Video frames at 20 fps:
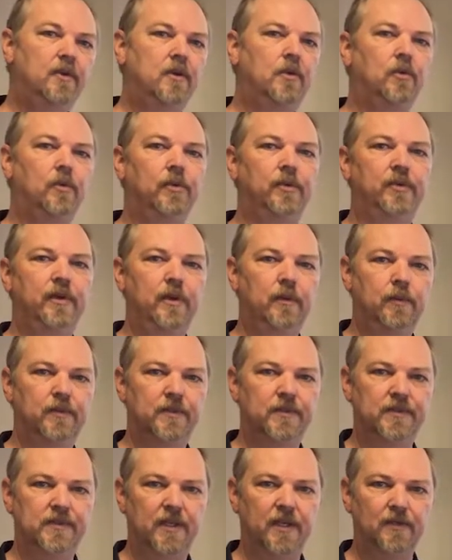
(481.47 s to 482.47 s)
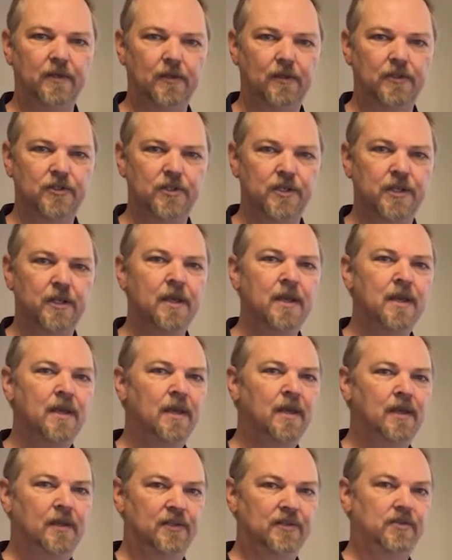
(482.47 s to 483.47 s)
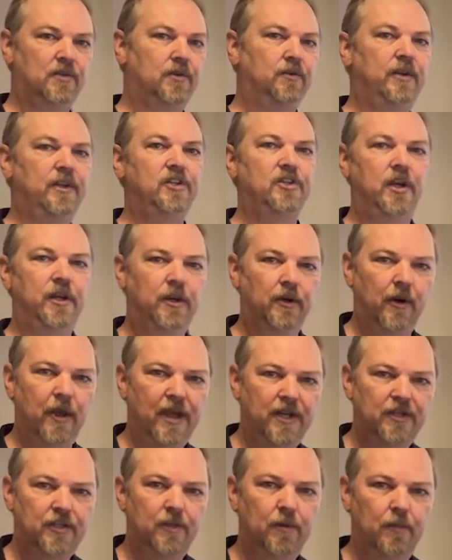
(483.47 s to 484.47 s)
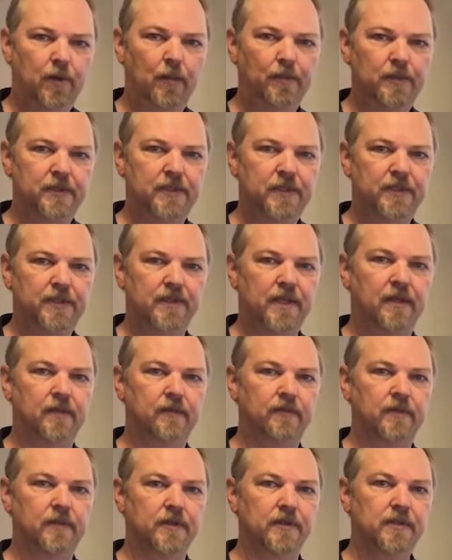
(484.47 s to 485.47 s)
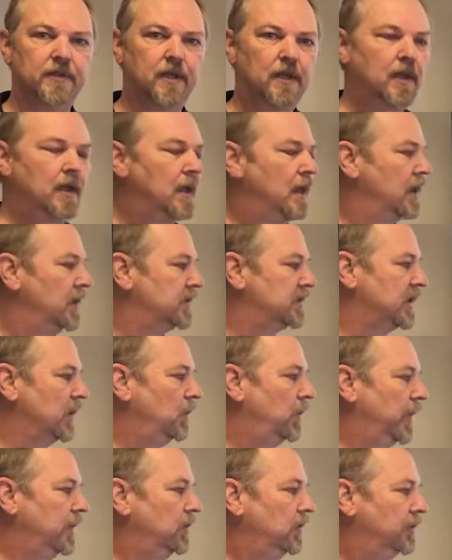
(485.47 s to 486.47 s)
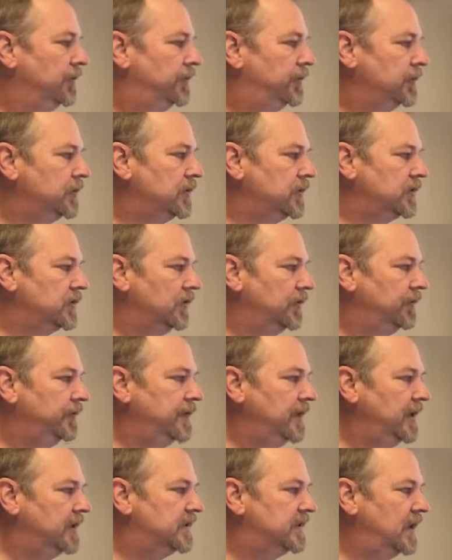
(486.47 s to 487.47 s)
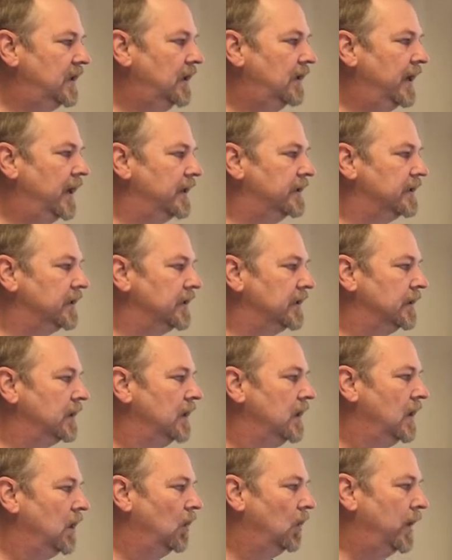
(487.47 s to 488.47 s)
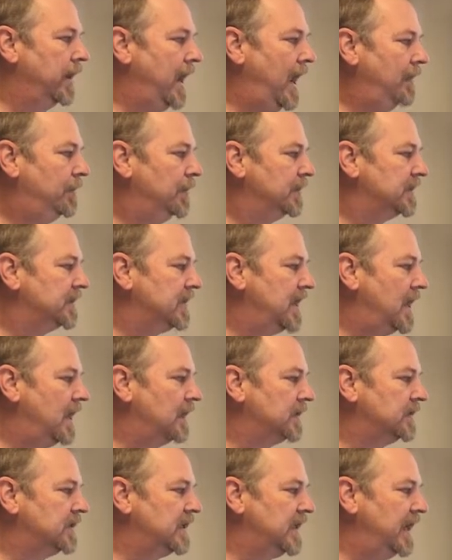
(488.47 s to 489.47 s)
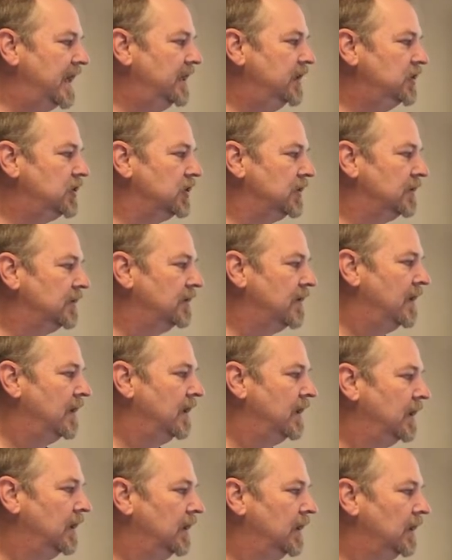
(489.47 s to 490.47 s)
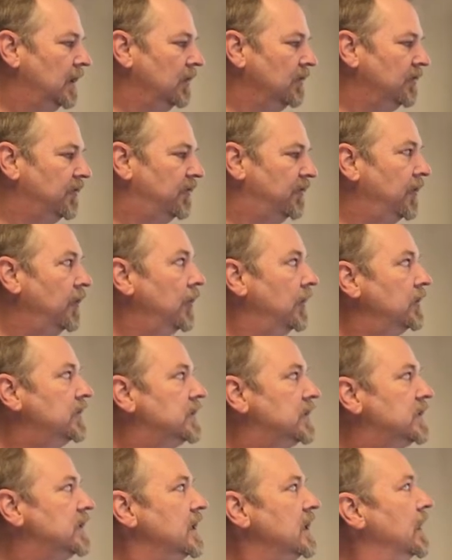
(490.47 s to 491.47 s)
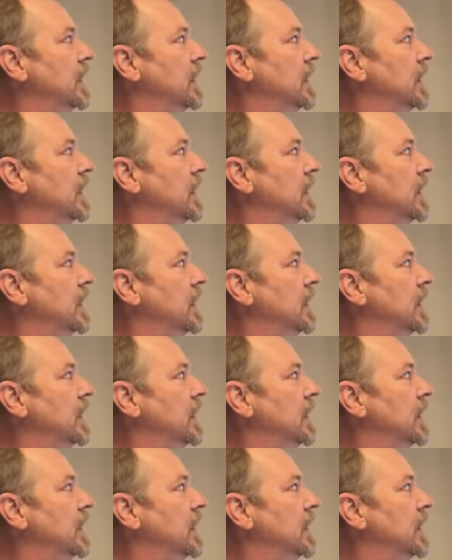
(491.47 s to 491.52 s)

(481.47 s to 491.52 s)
cool thing with this technology is the regeneration properties out of this. So when your foot is off the accelerator, what happens now is the engine converts